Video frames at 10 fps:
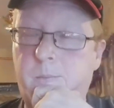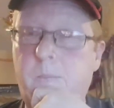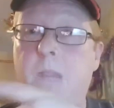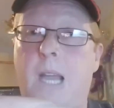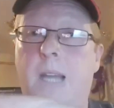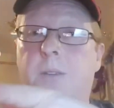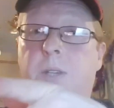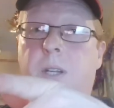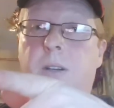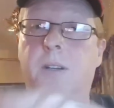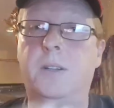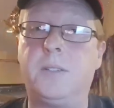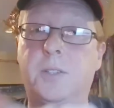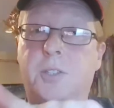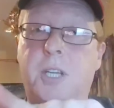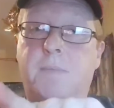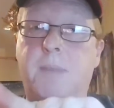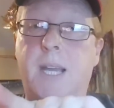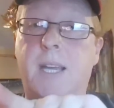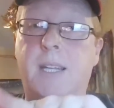Akachiger, the Jig
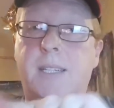Man.